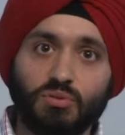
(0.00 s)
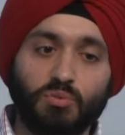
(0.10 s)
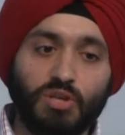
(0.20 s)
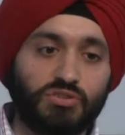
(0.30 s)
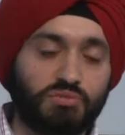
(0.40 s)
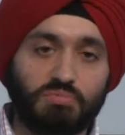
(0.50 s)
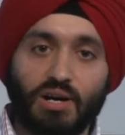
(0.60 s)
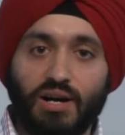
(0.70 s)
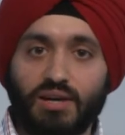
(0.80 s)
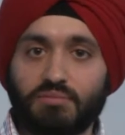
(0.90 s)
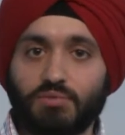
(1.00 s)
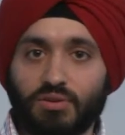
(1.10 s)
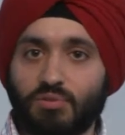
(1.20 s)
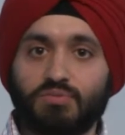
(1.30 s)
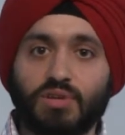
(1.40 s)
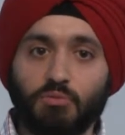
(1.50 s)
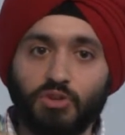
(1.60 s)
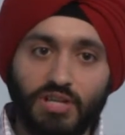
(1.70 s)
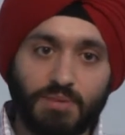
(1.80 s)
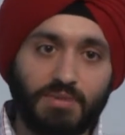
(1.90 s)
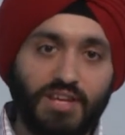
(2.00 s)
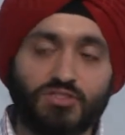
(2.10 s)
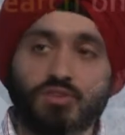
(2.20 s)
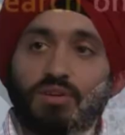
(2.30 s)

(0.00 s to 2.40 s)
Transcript: which are a lot of community-based or